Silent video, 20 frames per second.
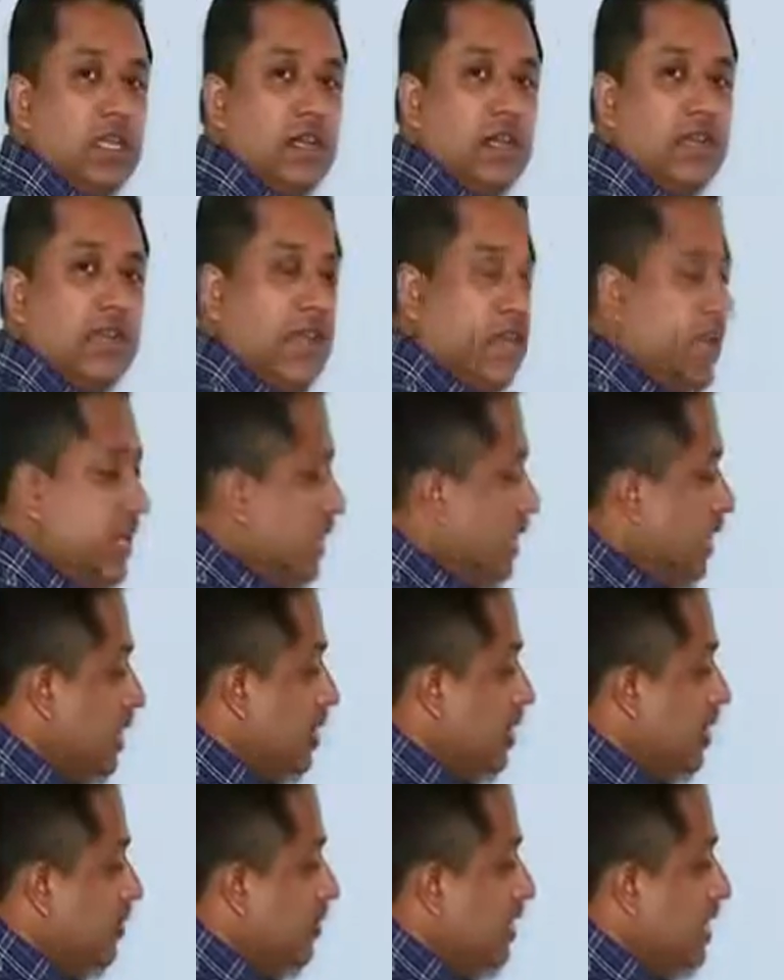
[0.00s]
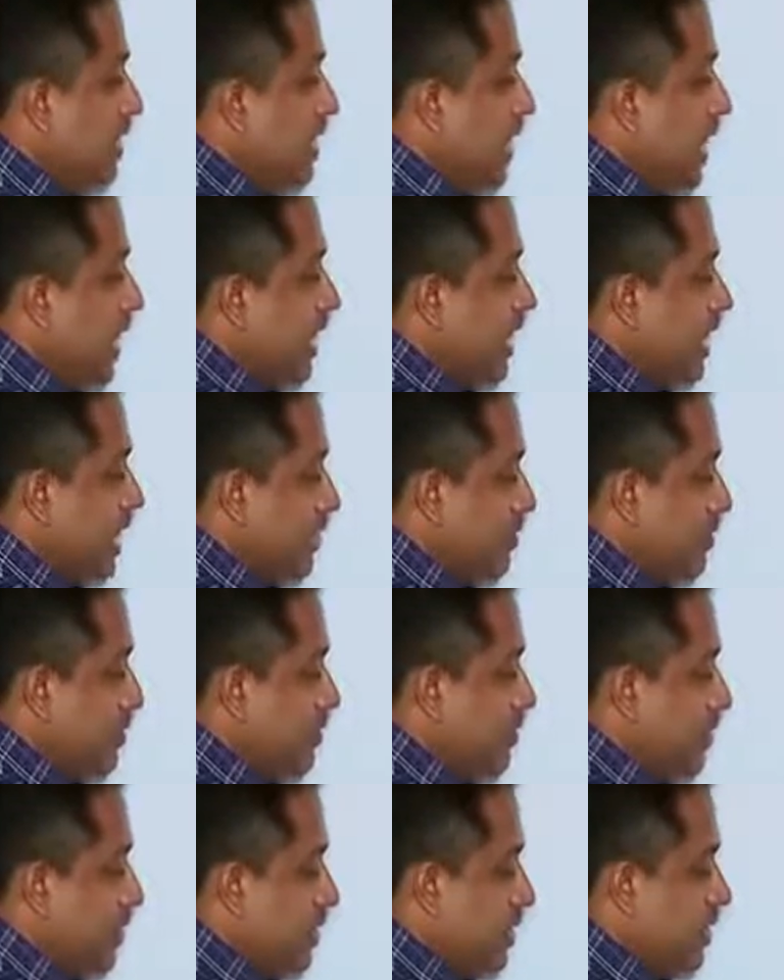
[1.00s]
then the additive
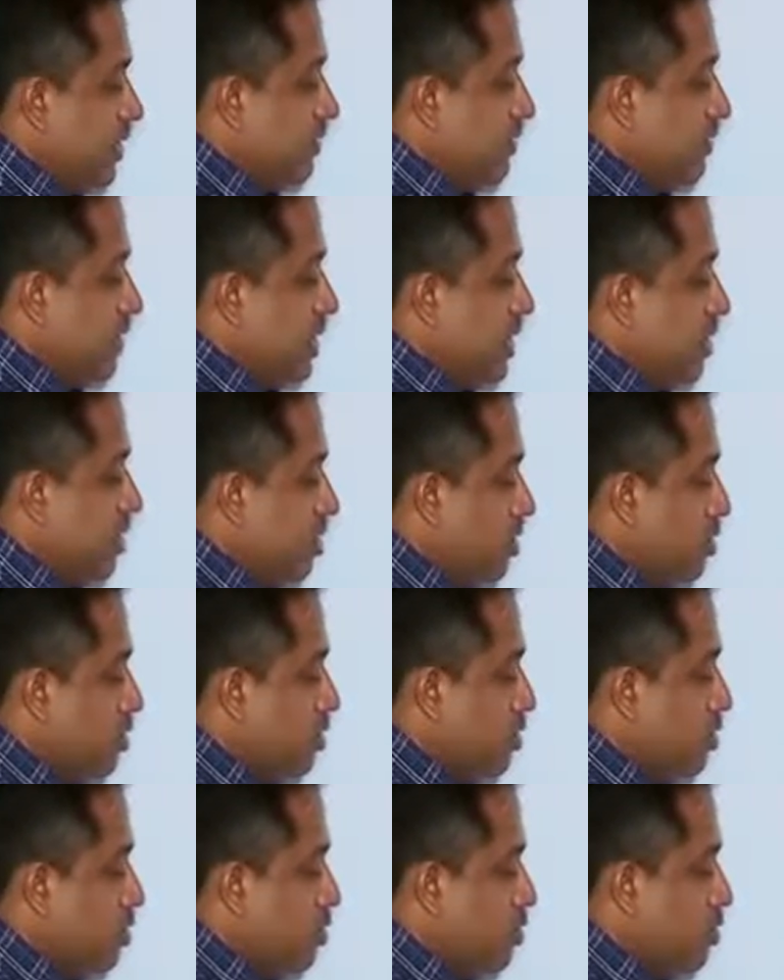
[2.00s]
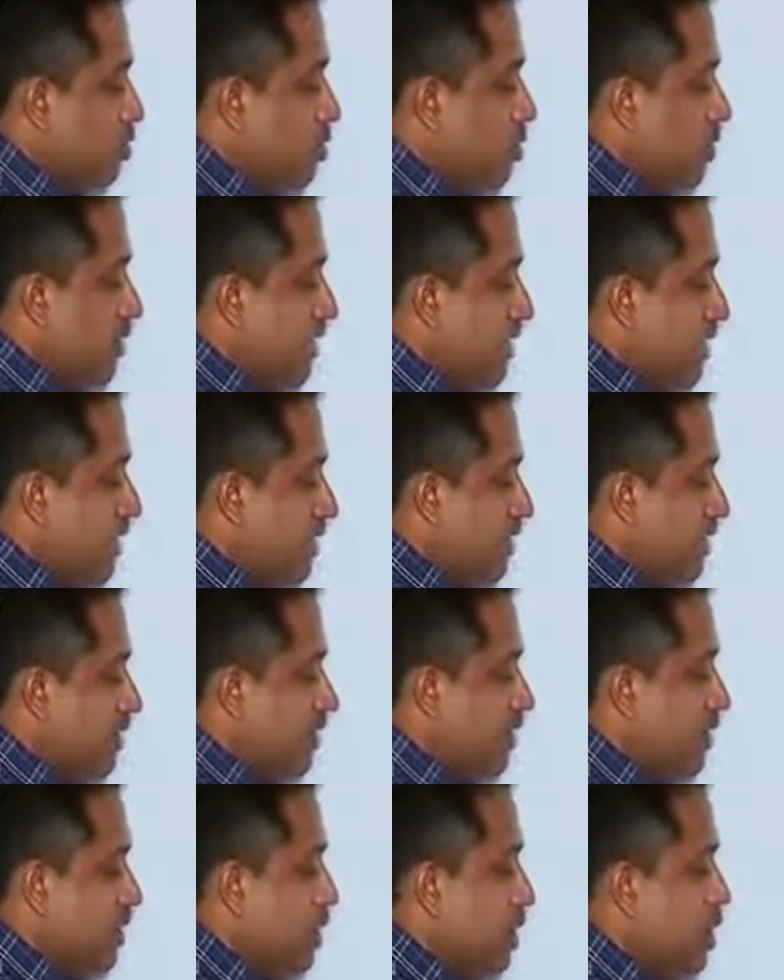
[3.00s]
inverse, we are not going to do anything
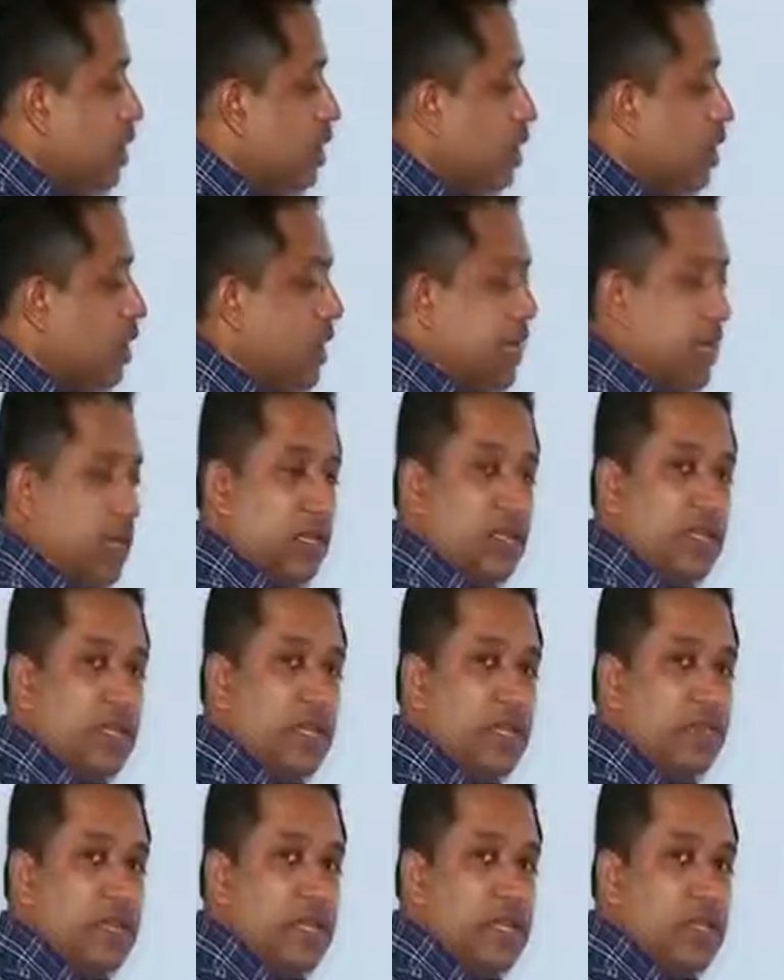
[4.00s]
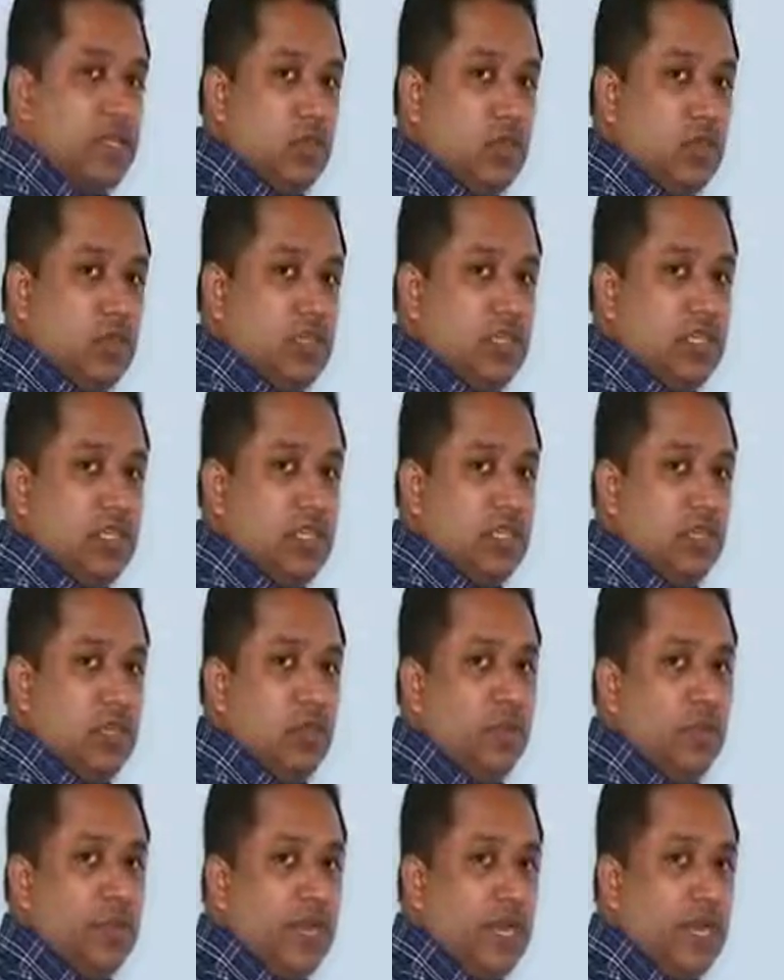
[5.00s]
with the order. That means no change in
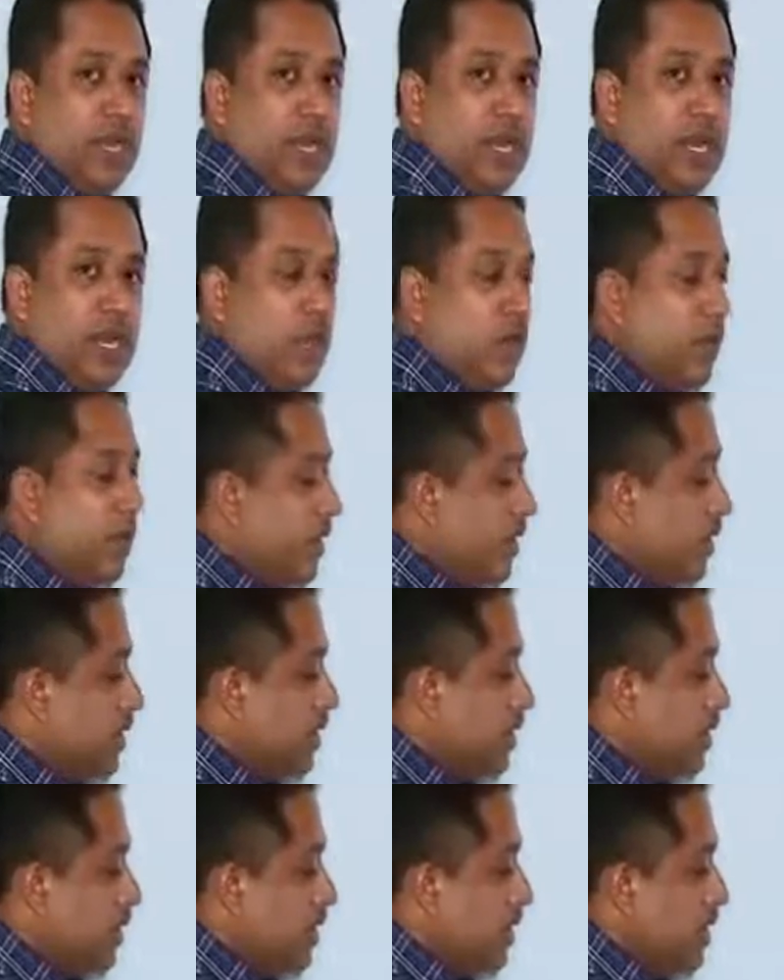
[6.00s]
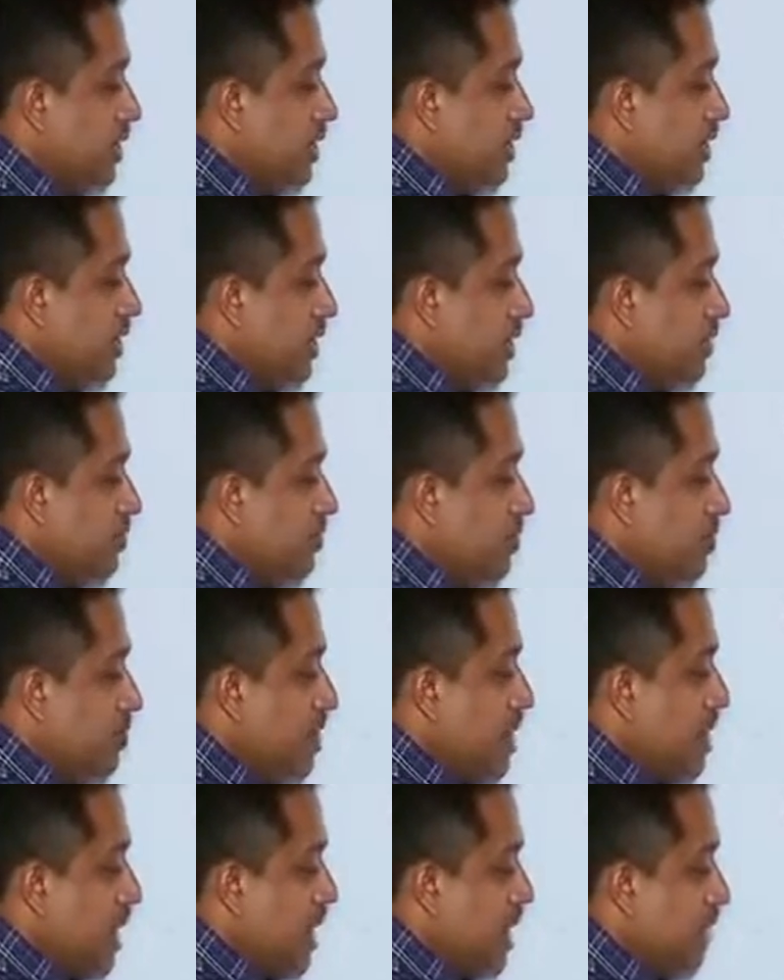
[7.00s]
numerator and denominator. It will
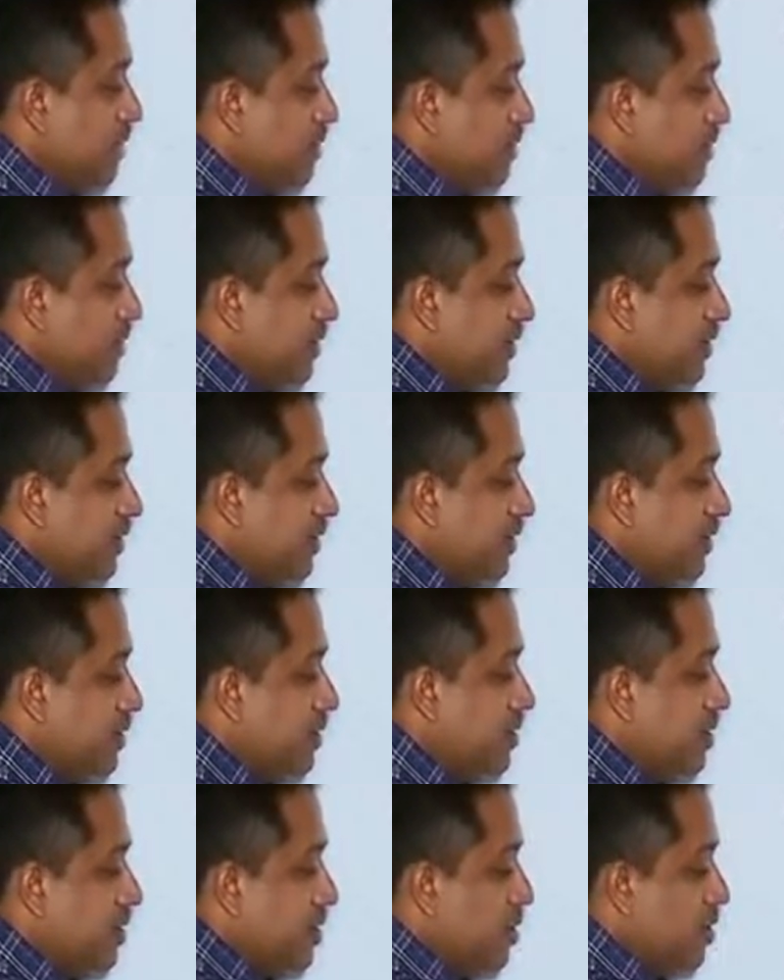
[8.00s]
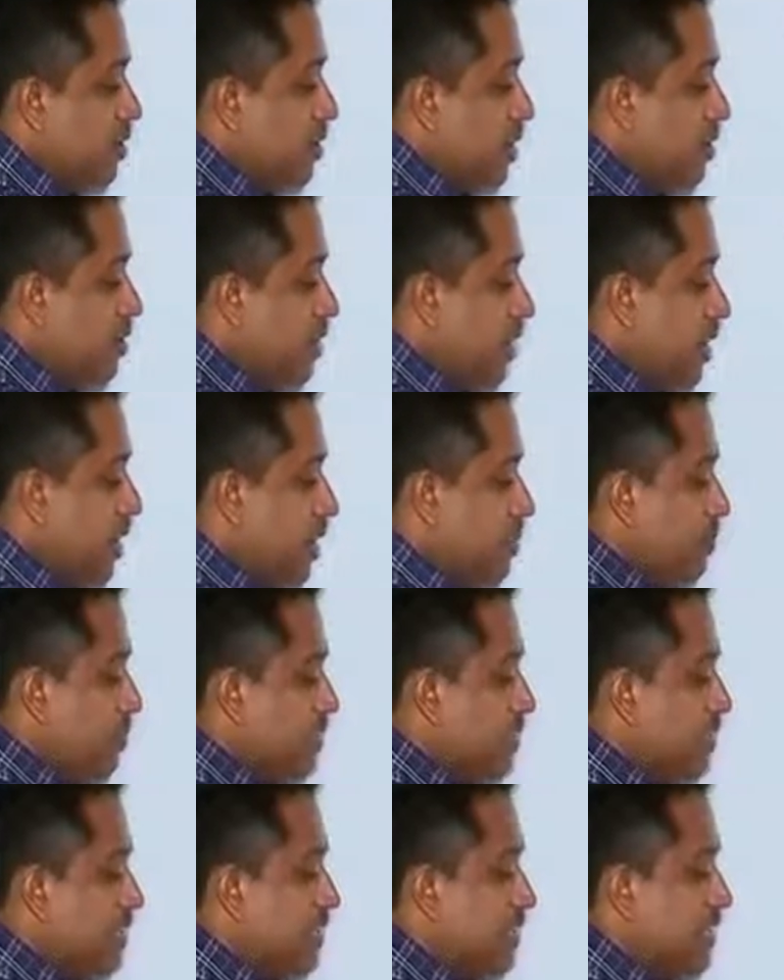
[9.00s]
be as it is. But what
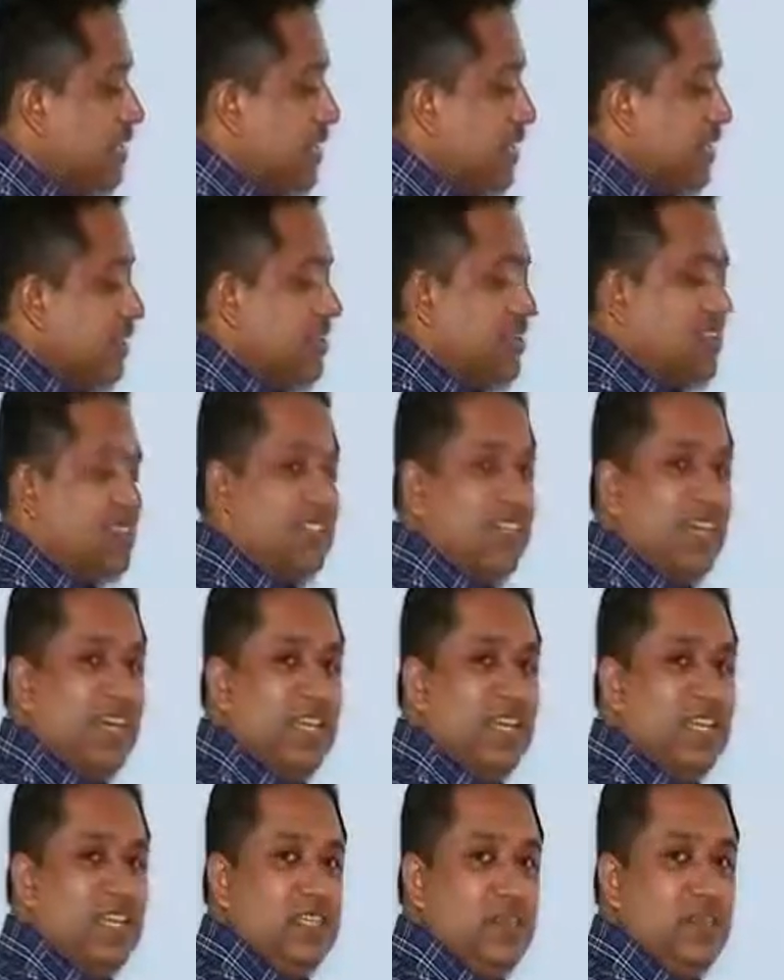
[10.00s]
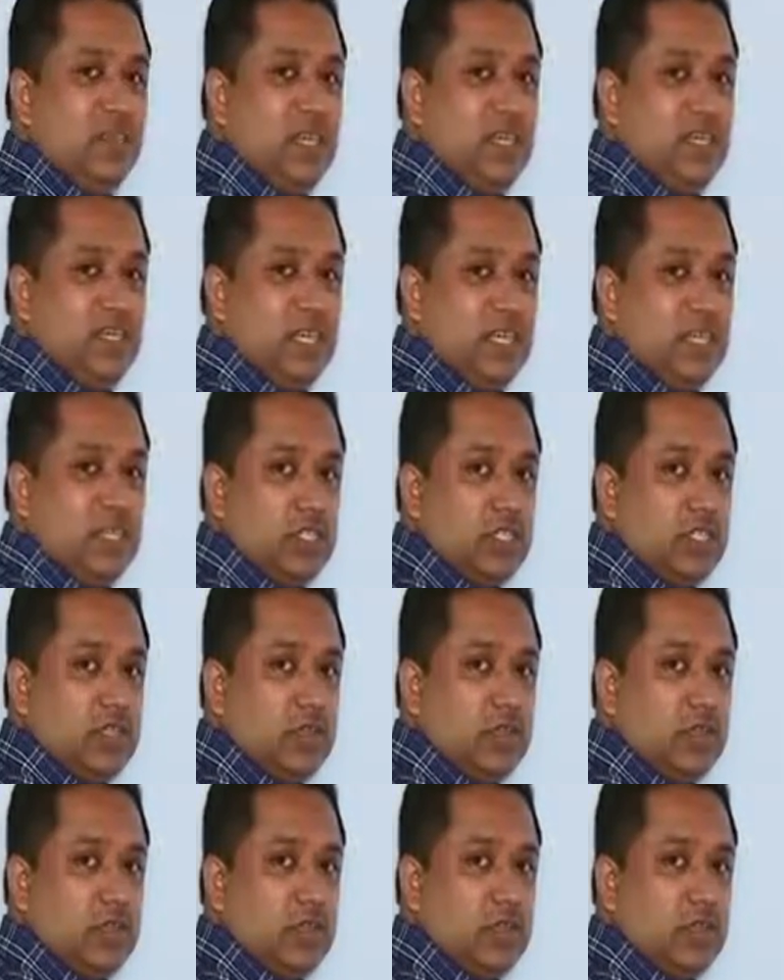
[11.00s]
happens is that the signs will change.